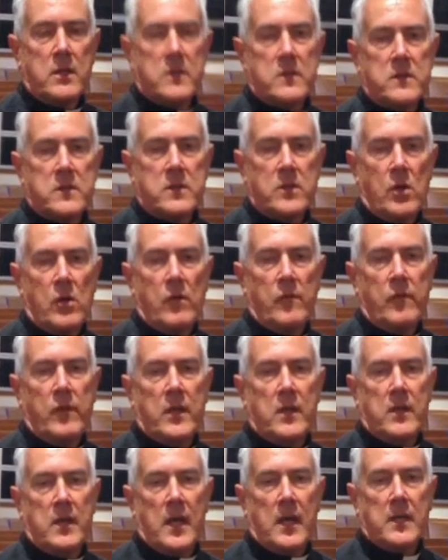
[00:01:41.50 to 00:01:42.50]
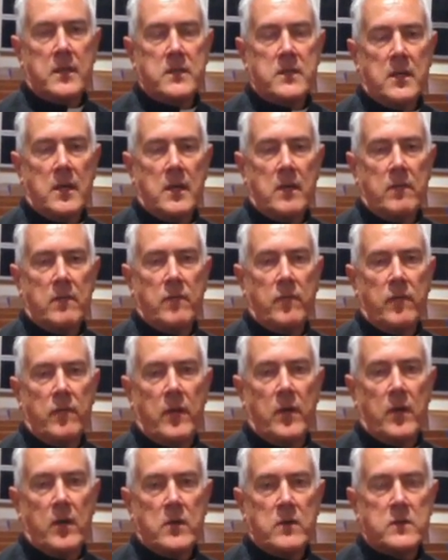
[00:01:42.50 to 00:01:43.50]
this COVID-19
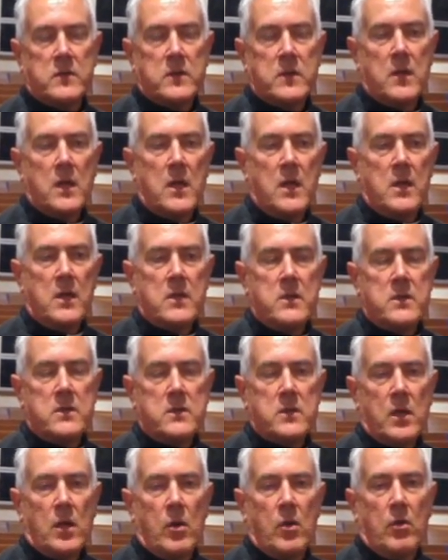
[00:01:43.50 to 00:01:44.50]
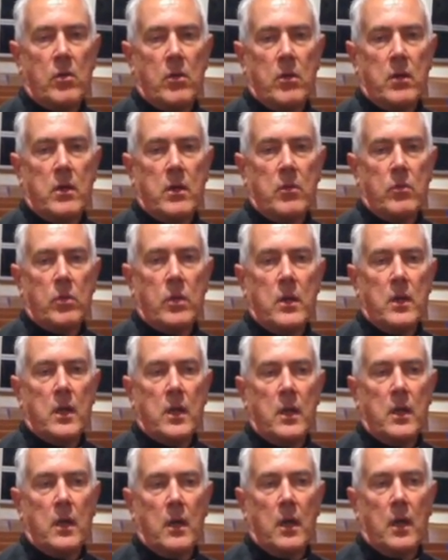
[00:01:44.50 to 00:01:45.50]
fears. So you
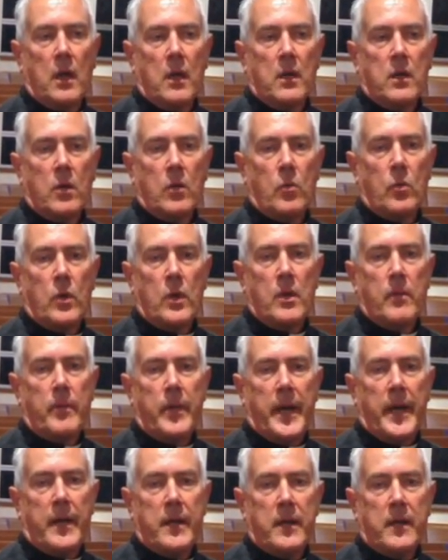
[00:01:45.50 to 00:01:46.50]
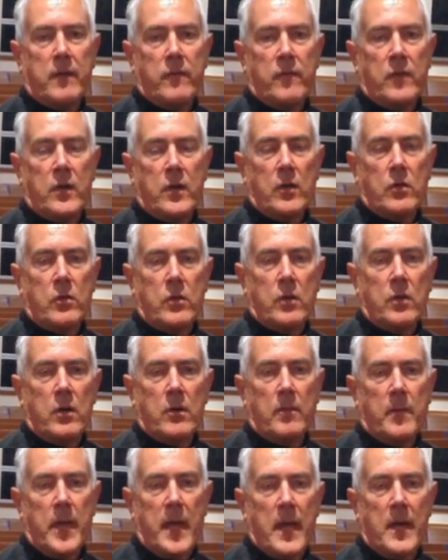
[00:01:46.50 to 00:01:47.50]
really don't worry about it if you don't go
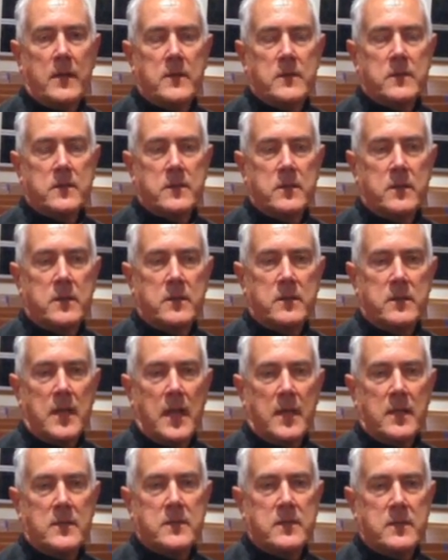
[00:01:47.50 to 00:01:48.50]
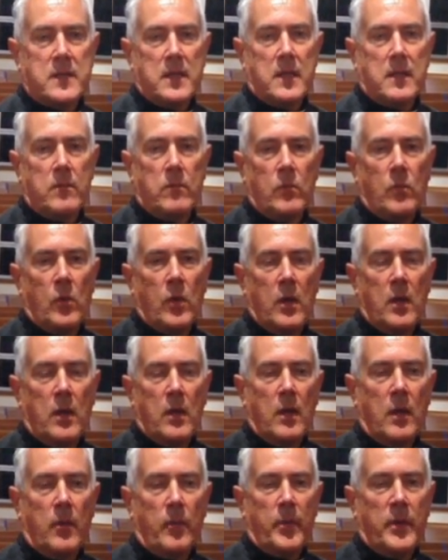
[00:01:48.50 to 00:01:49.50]
to Mass. It's not a sin.
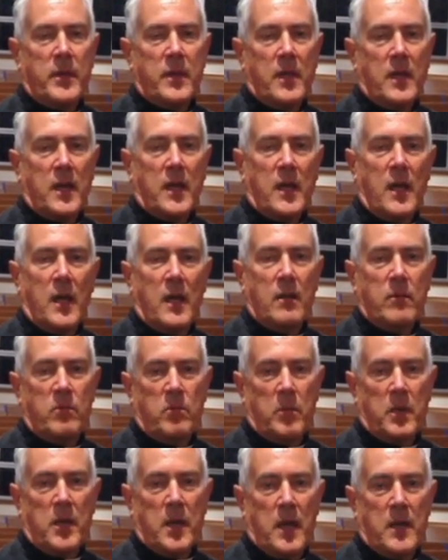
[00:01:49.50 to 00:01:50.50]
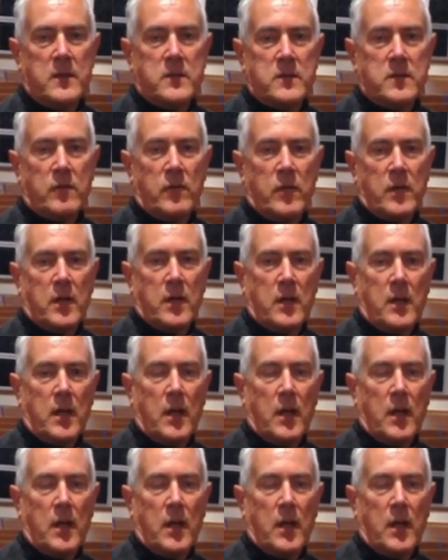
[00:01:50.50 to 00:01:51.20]
But then again, it'd be nice if you could